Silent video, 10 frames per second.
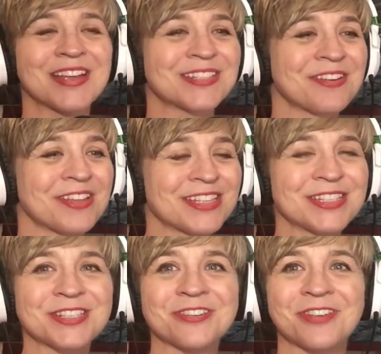So this
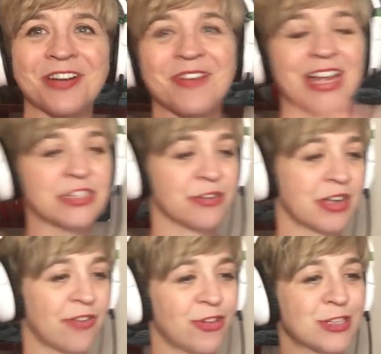is a great way to
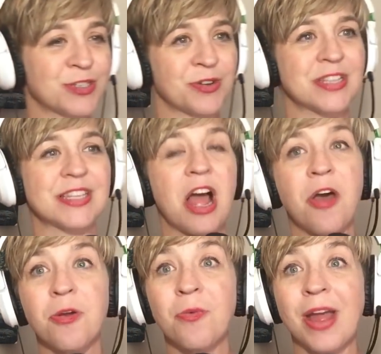give your students
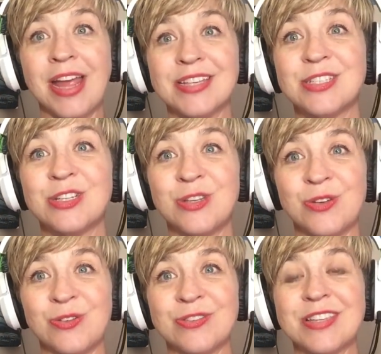other ways to
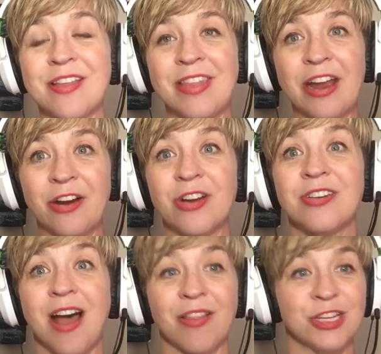use their
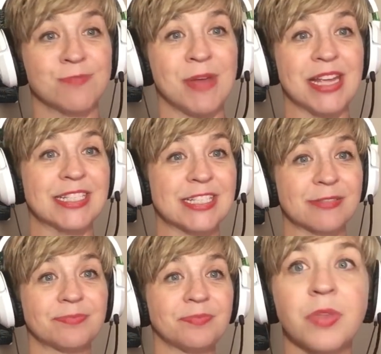knowledge
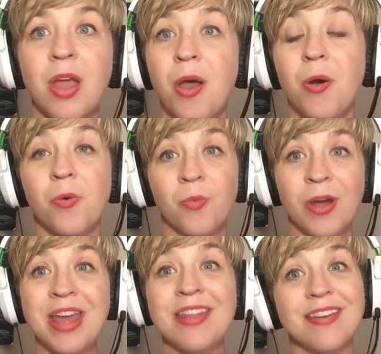base.
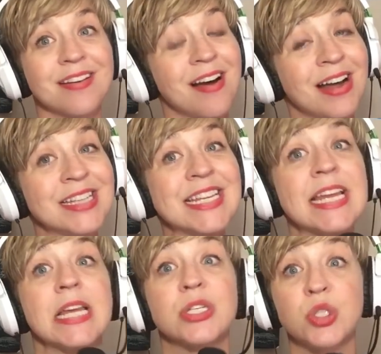When the
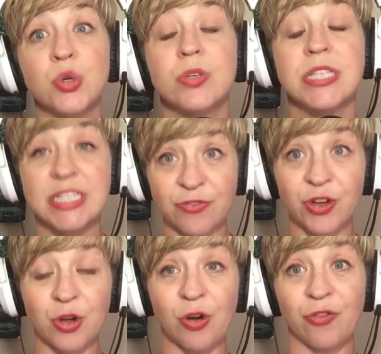content is too
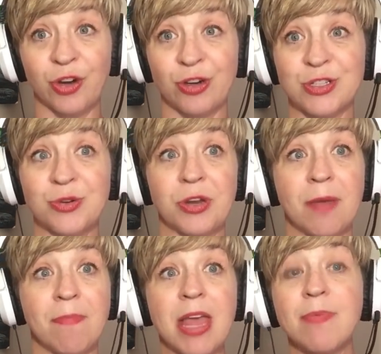difficult for your
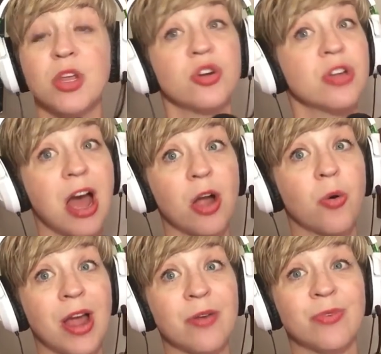student, maybe you're not
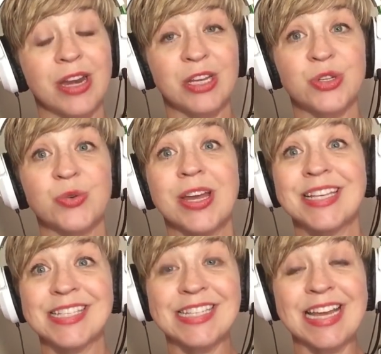quite ready to
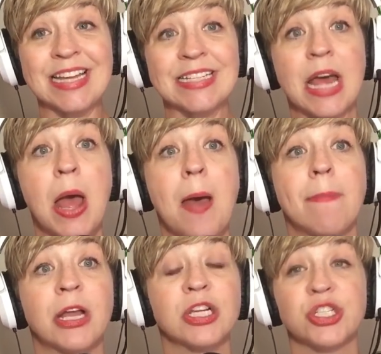extend
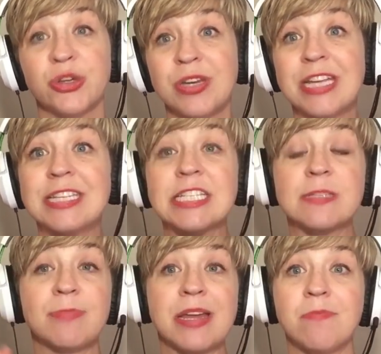because you need to
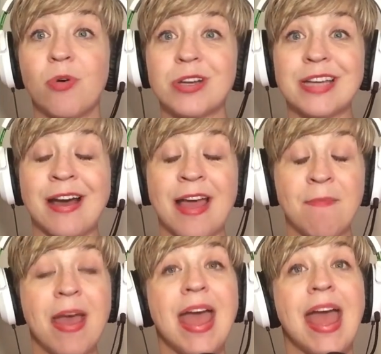spend more
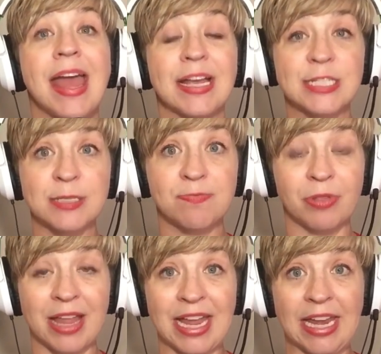time
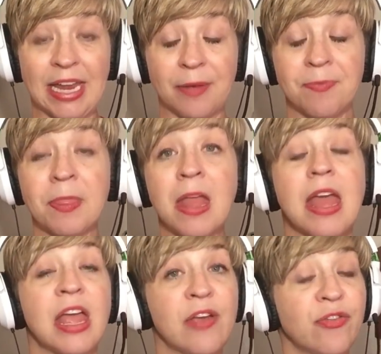explaining.
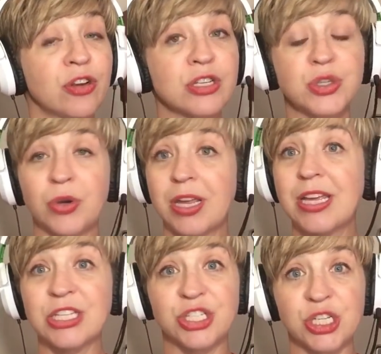If your student
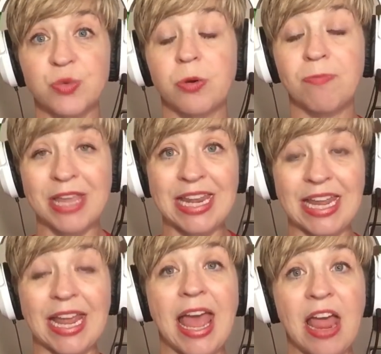is just
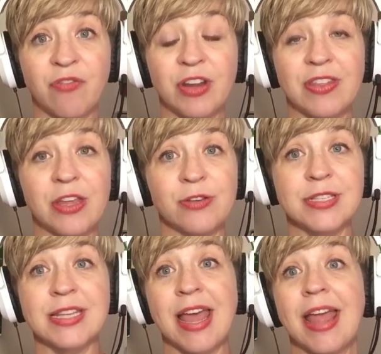repeating everything you
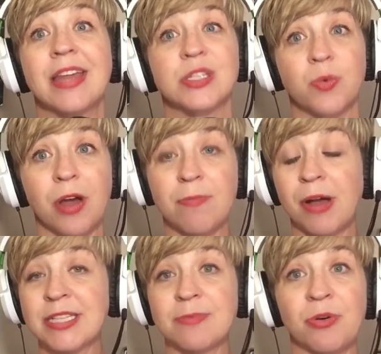say, it is quite
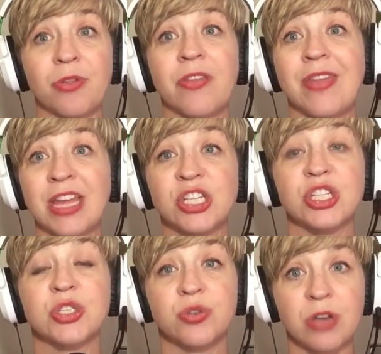possible that they
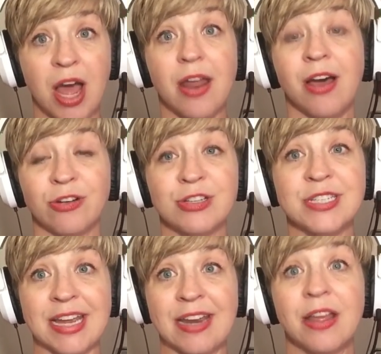just do not
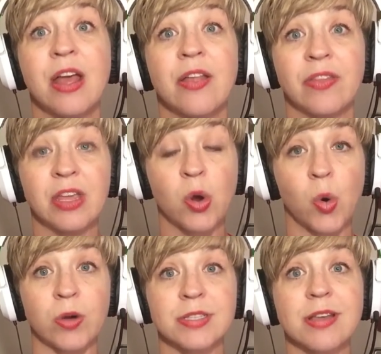understand the
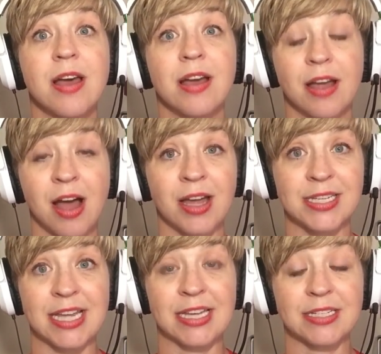course
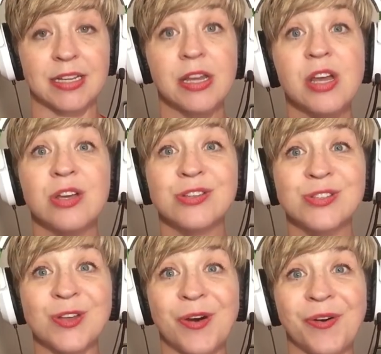content.
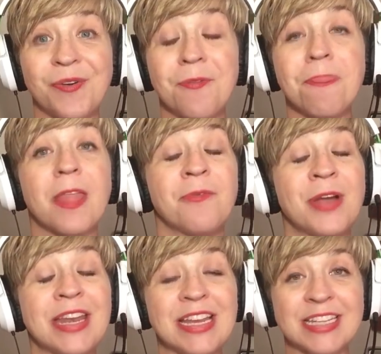So
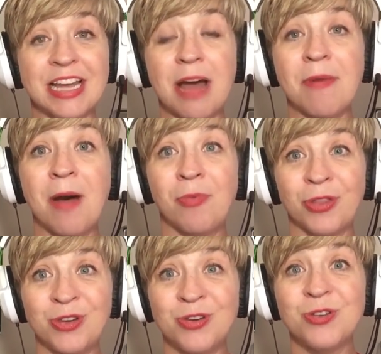we need to come up
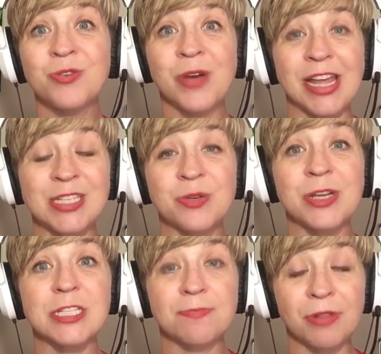with new ways to
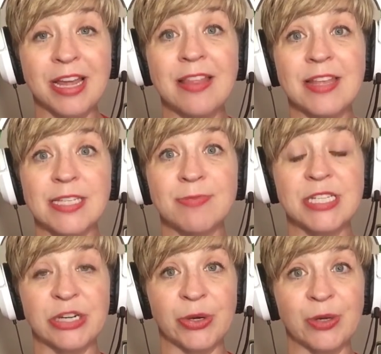explain this
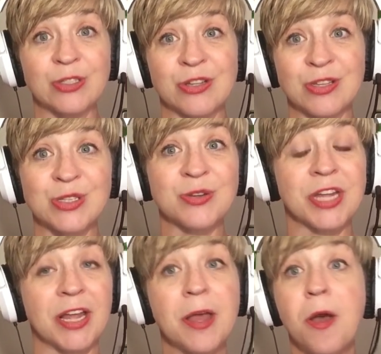material to the student.